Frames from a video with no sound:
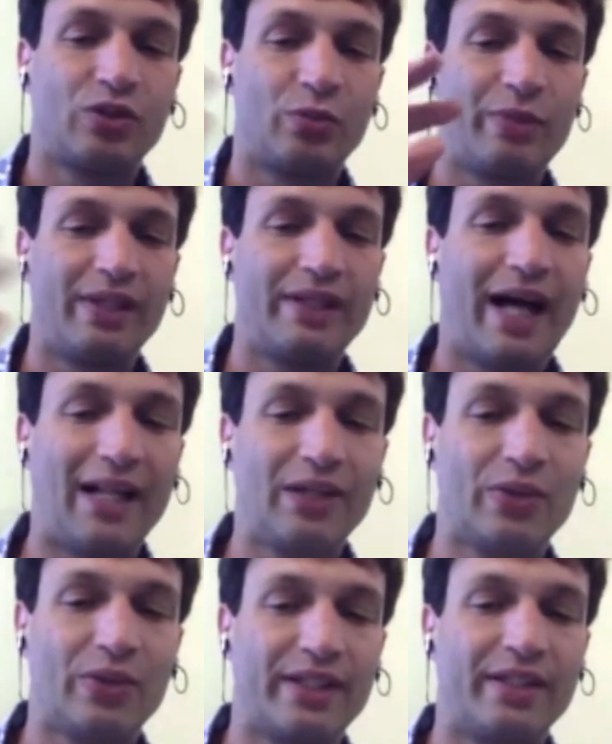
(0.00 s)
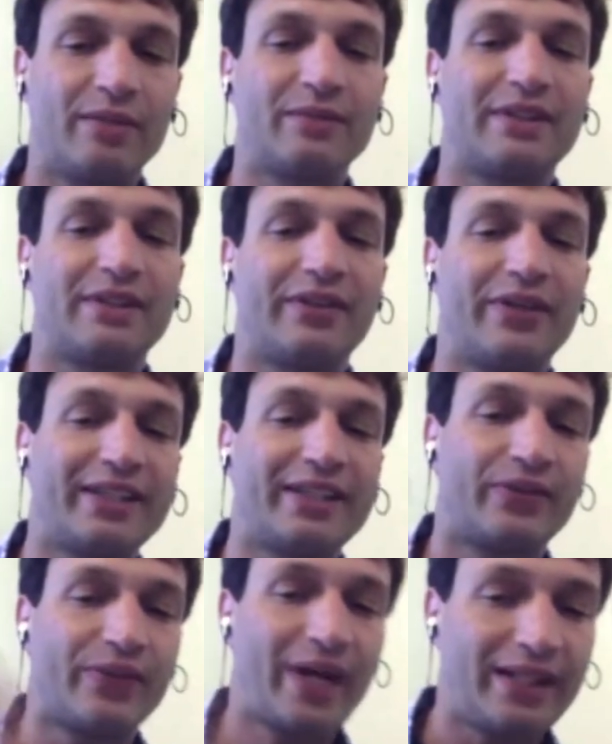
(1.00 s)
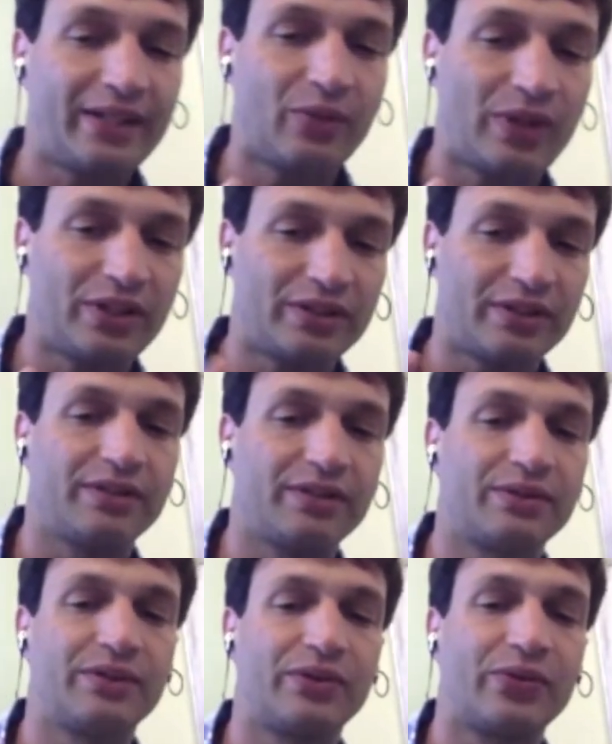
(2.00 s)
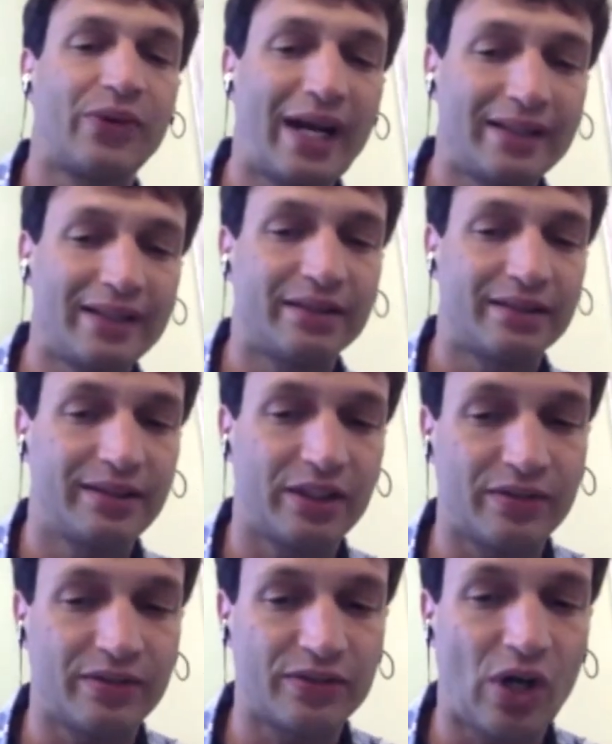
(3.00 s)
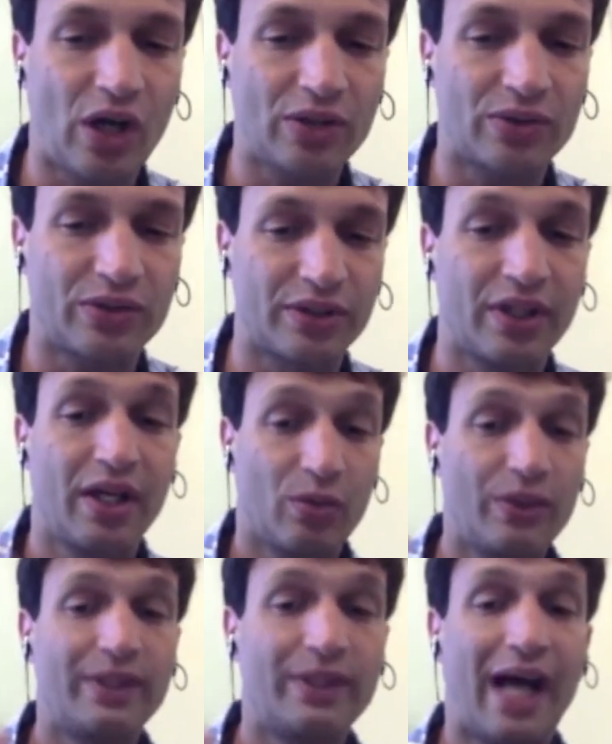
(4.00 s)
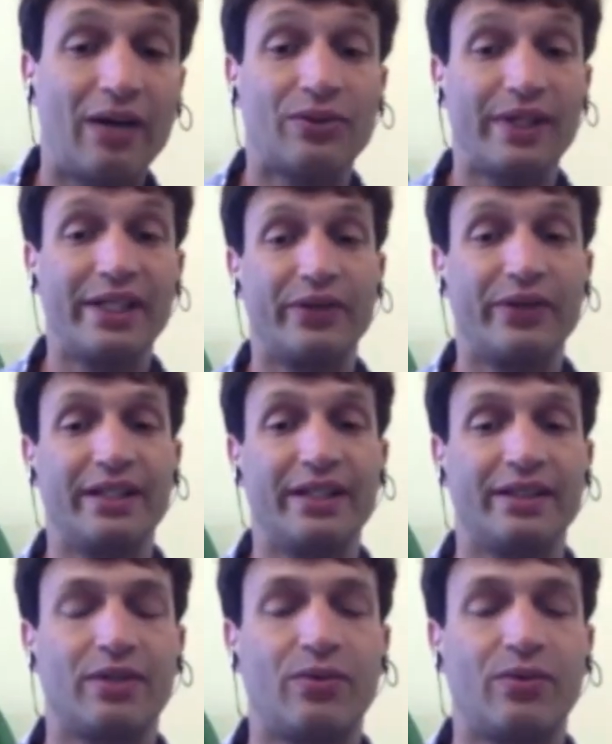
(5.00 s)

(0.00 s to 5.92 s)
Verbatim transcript: to build algorithms that direct the right question to the right set of doctors without really reading the